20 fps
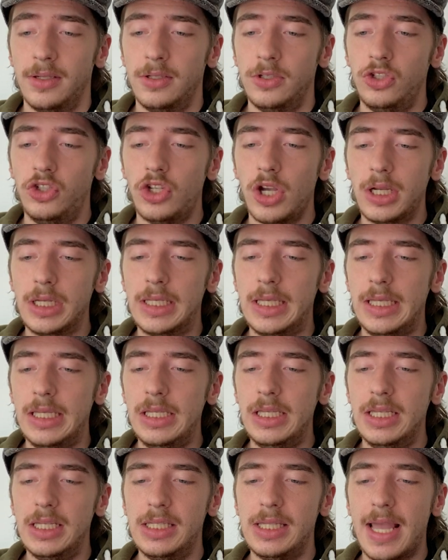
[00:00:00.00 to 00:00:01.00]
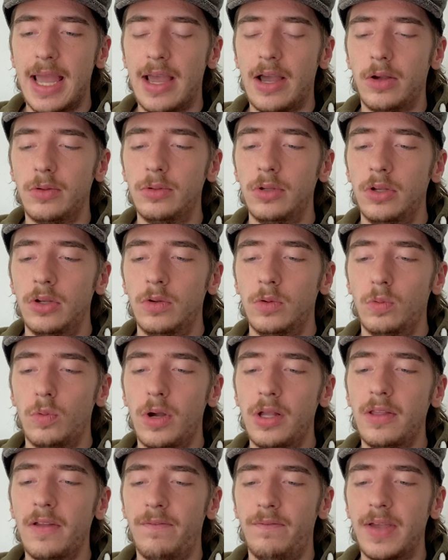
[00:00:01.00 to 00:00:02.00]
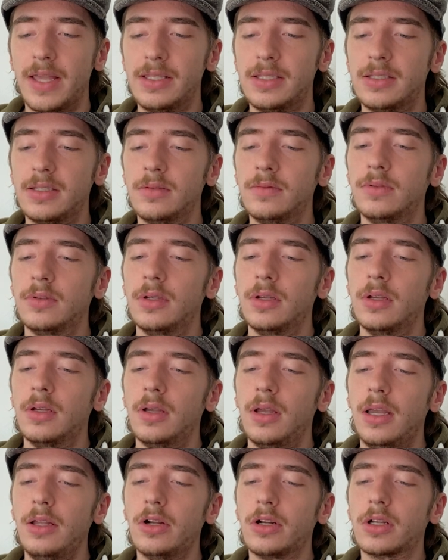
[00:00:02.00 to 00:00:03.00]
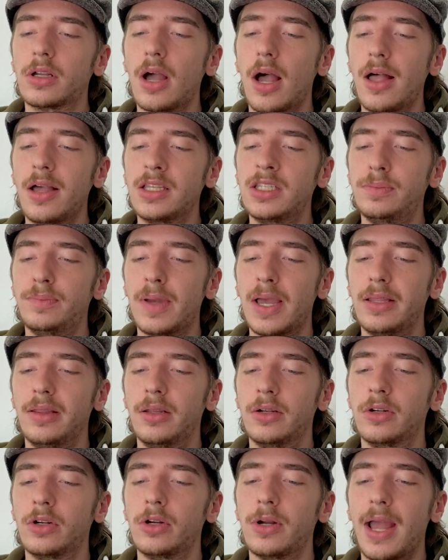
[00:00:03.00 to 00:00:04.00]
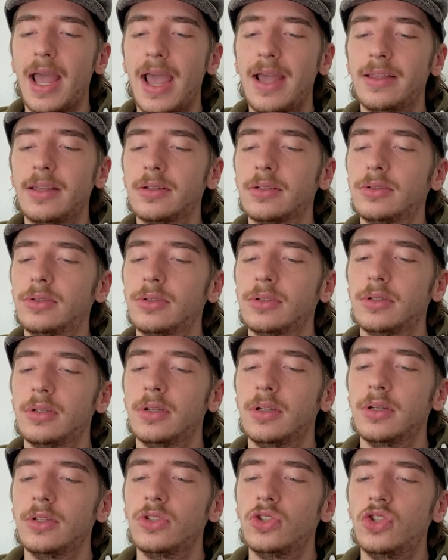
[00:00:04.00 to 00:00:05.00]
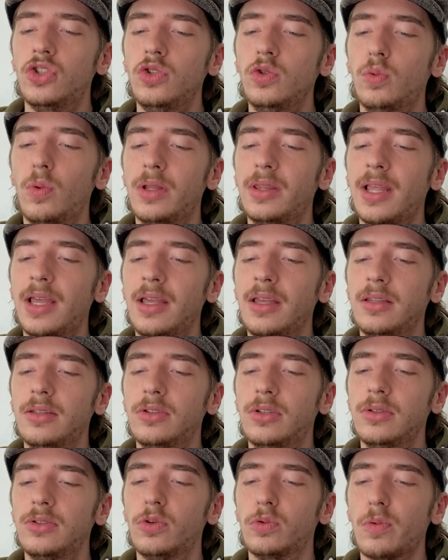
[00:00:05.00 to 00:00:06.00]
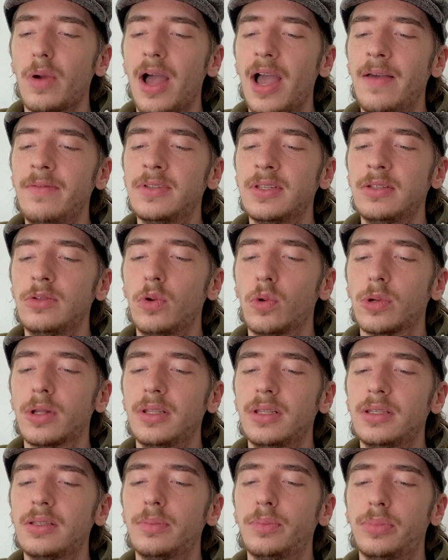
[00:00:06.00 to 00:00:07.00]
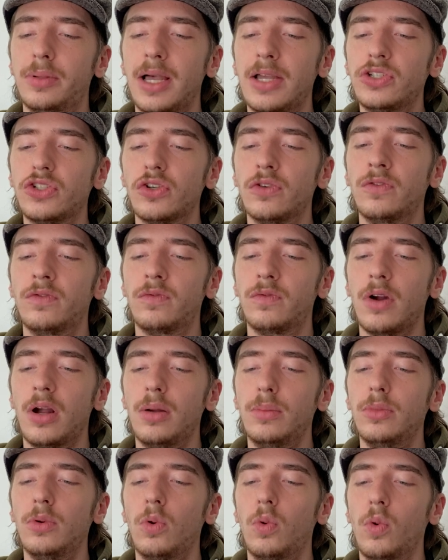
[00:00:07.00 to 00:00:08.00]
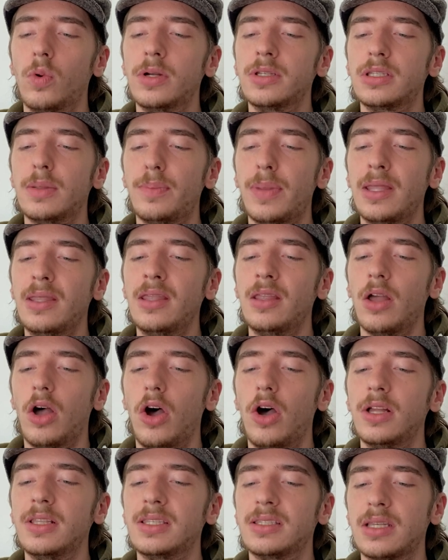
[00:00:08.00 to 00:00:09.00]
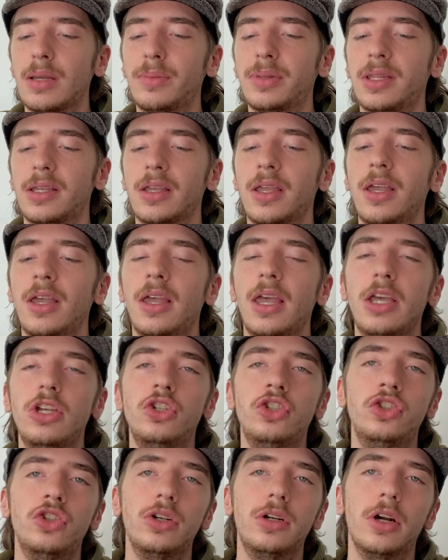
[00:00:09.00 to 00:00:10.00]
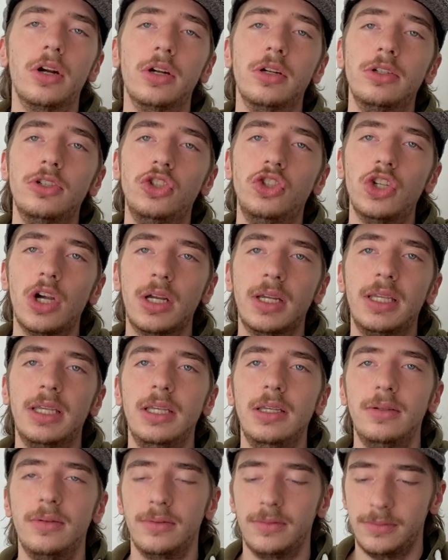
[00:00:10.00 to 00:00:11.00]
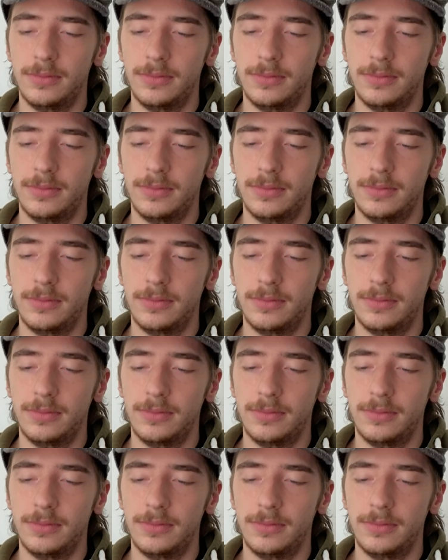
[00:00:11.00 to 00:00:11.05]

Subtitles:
Junkie, noun, 1. Offensive, a narcotics peddler or addict. 2. One that derives inordinate pleasure from or is dependent on something. A sugar junkie.